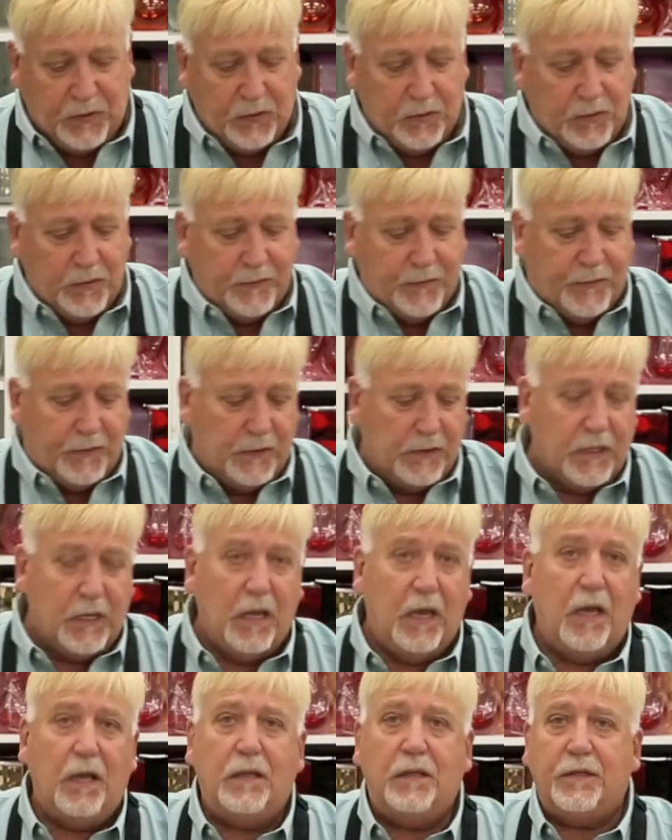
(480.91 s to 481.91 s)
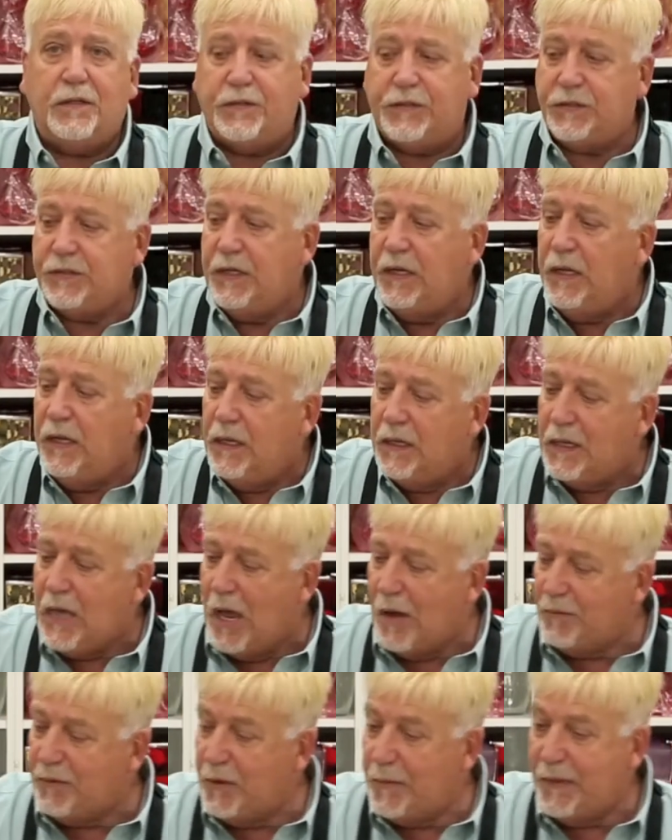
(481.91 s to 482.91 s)
beautiful colors
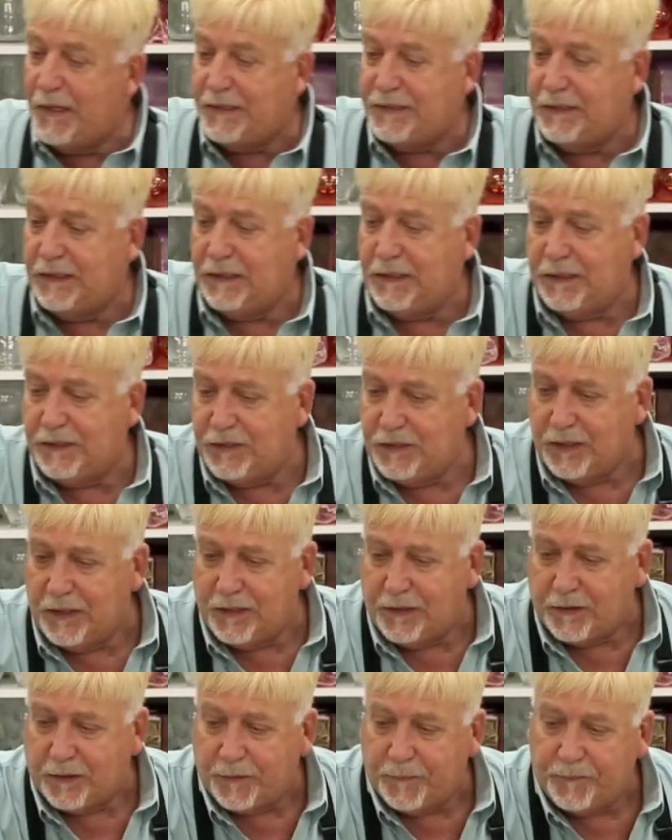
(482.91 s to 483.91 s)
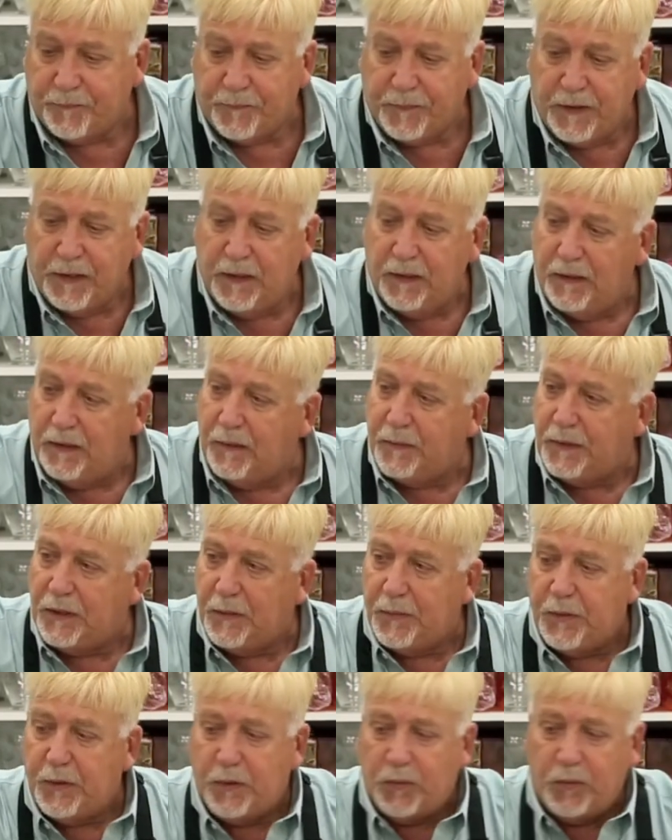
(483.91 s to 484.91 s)
complementing each other. I'm
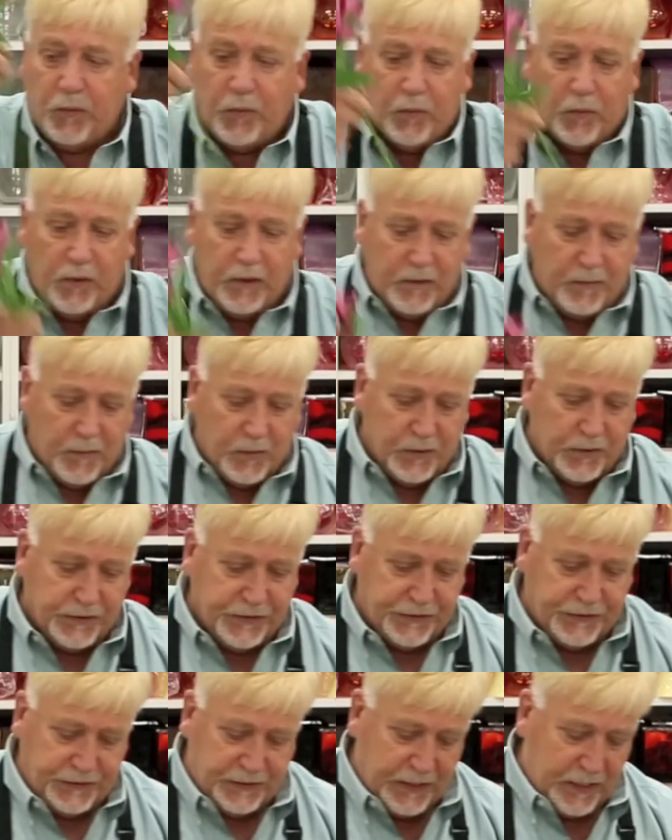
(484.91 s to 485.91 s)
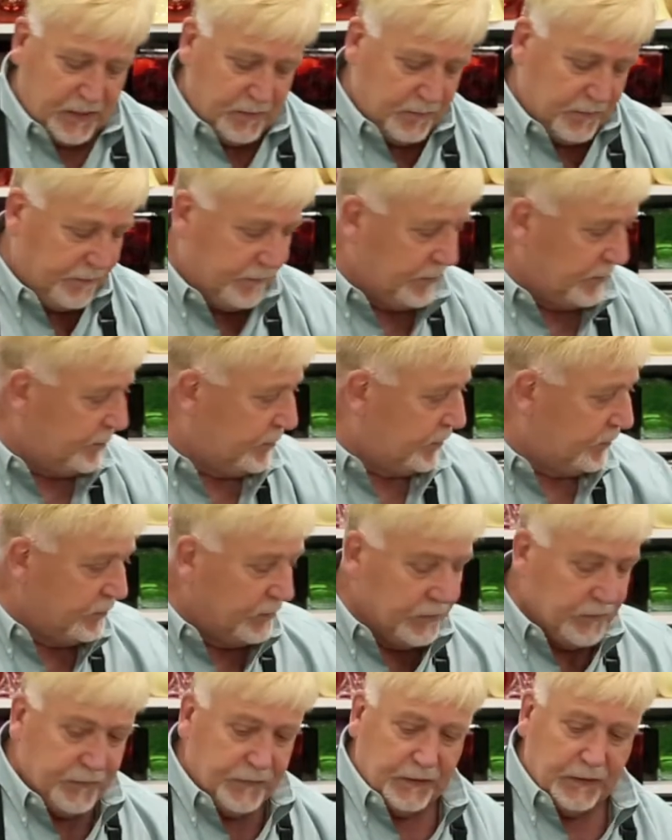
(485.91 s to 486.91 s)
going to put one more stem of the
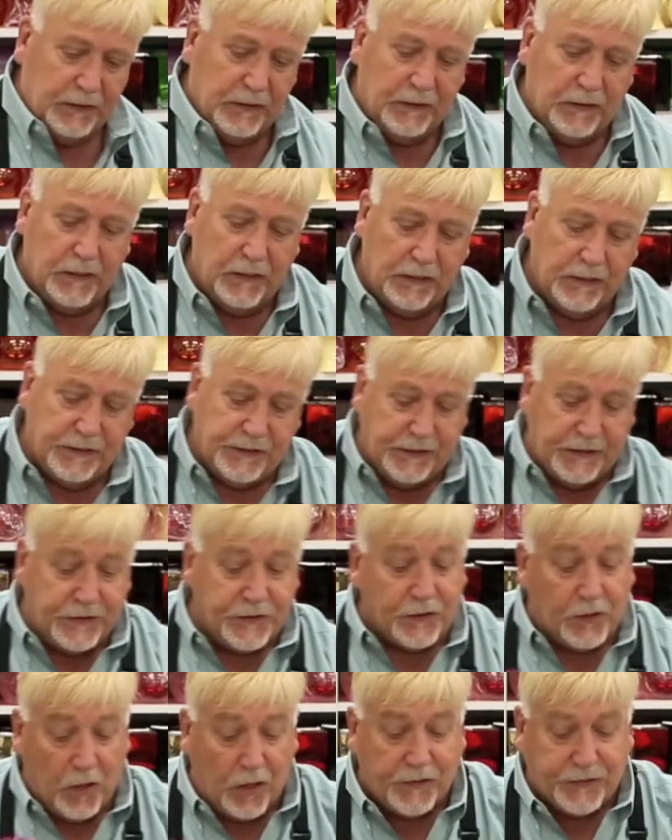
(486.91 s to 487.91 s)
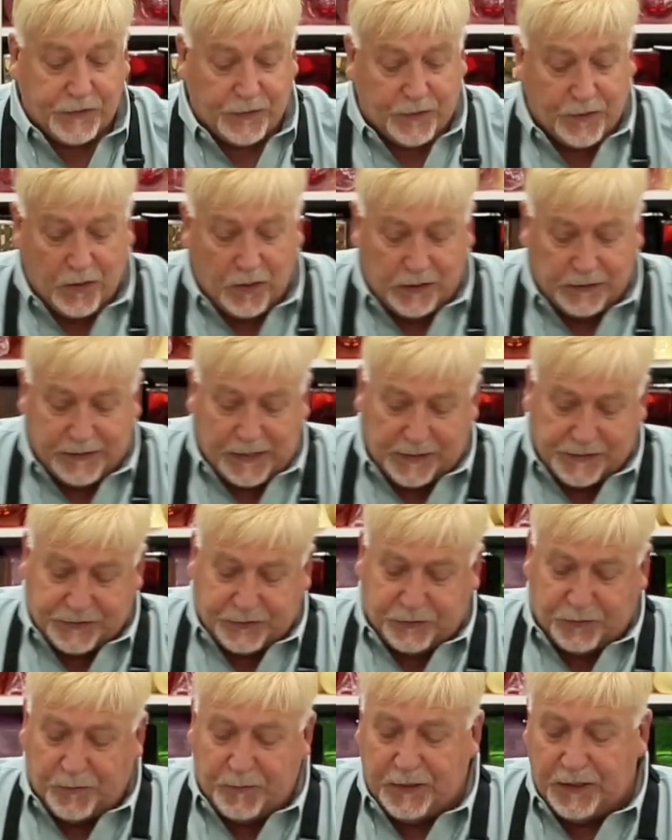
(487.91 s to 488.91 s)
Peruvian lilies. These are also called
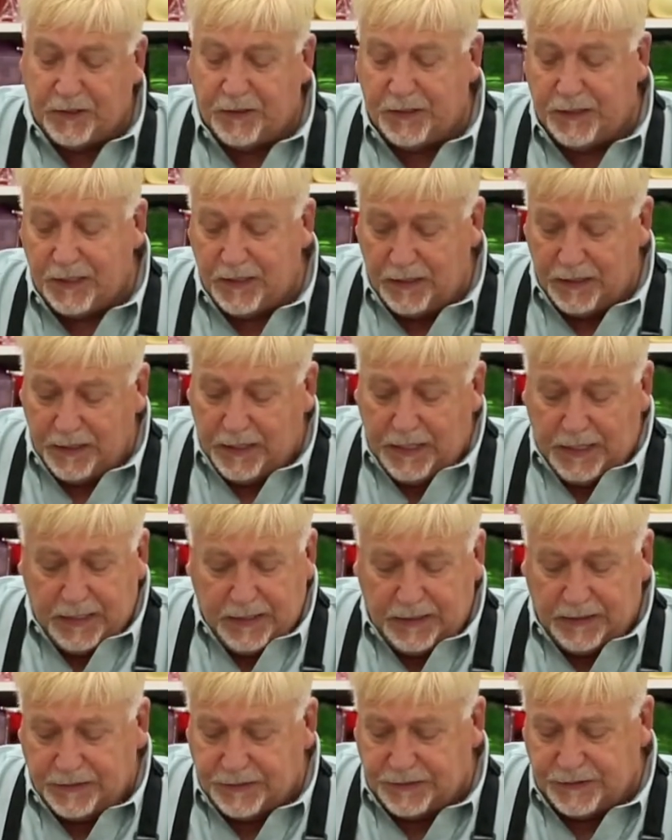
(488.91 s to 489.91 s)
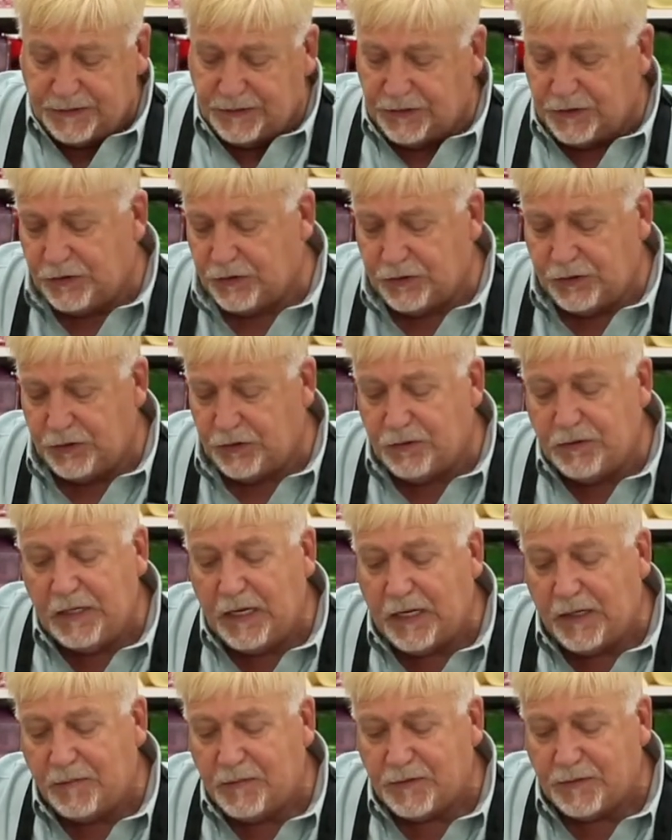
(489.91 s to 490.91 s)
Alstroemeria. It's just two
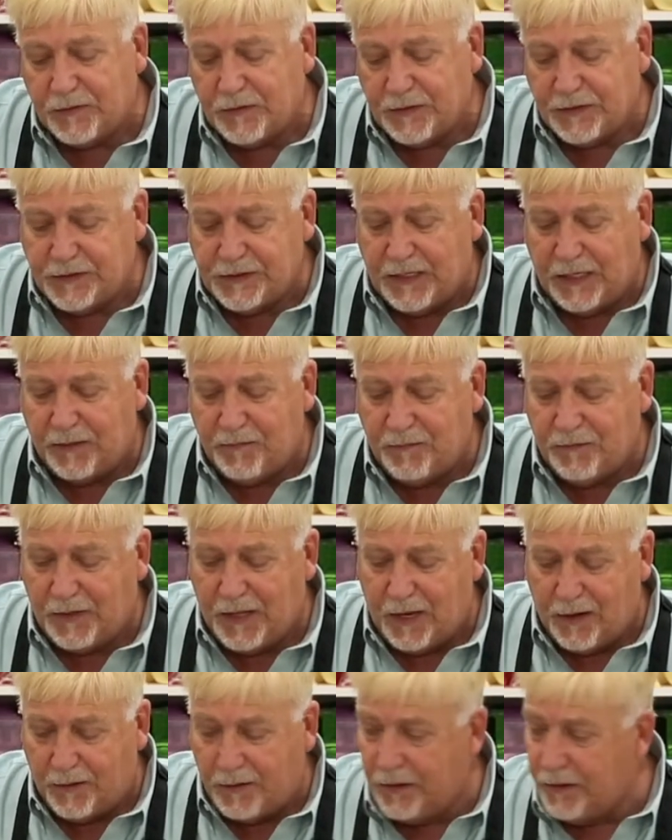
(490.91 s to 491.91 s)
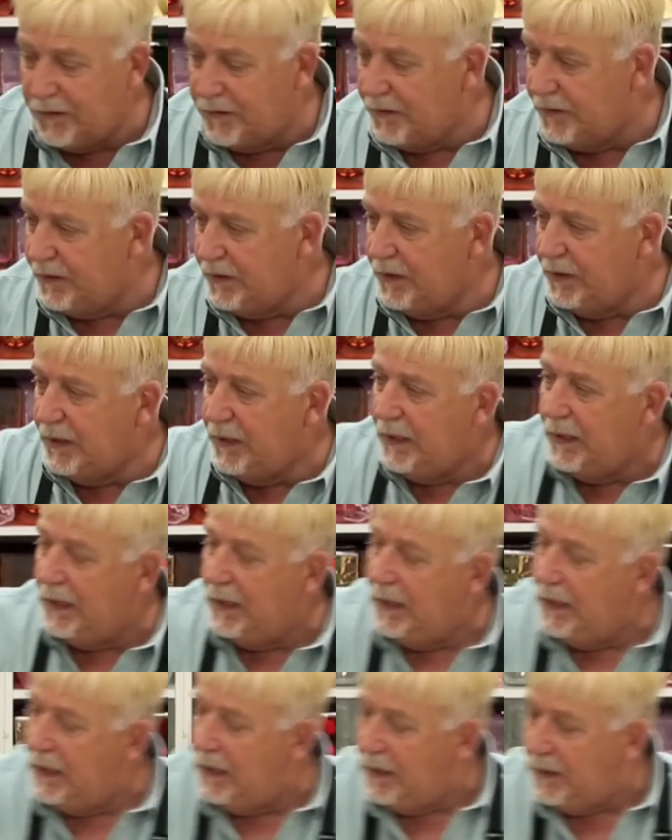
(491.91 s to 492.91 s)
names for the same flower.
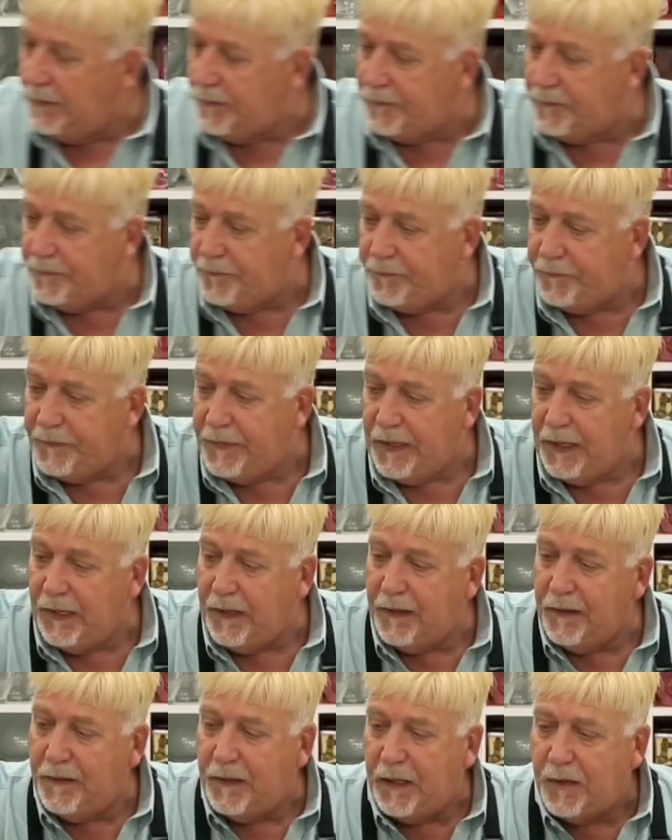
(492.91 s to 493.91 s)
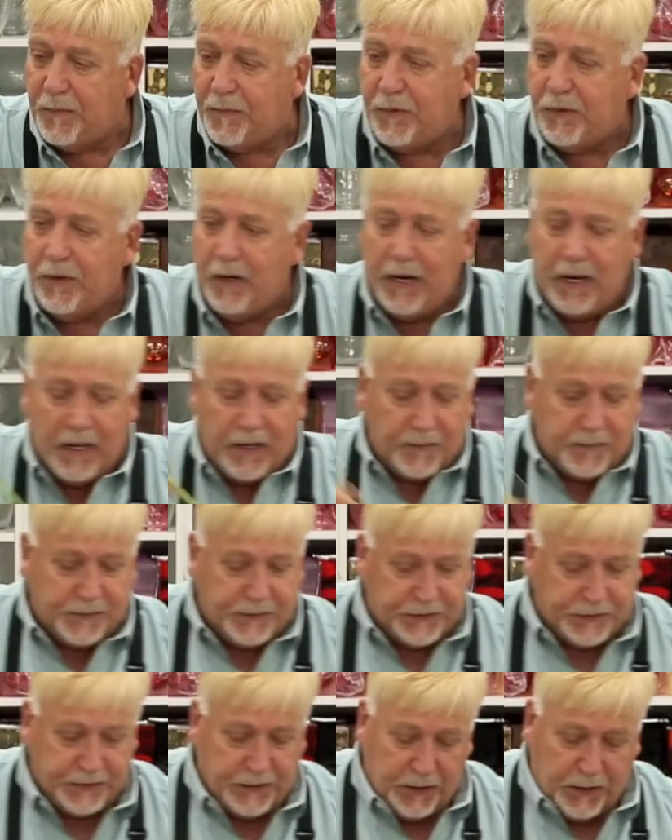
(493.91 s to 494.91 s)
And then
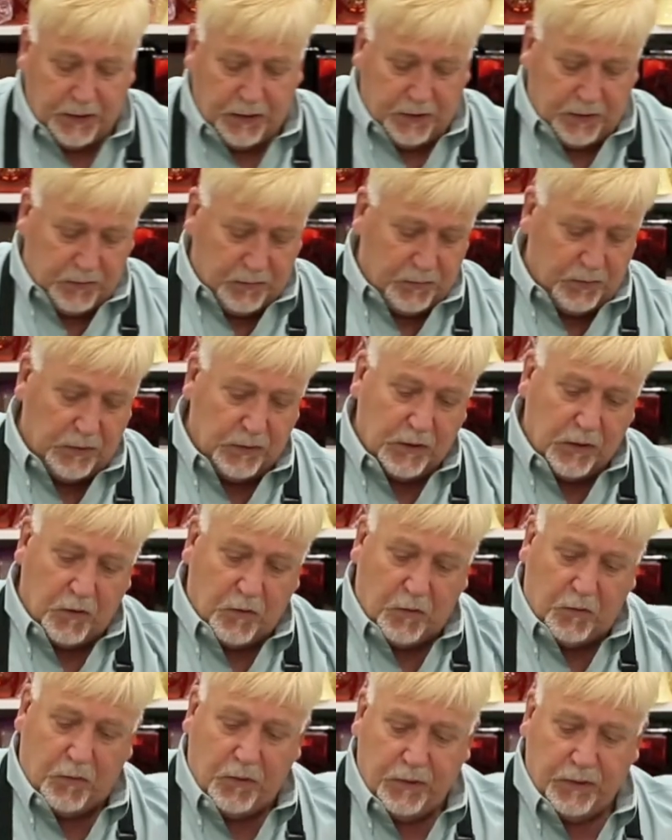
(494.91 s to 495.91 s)
perhaps we'll go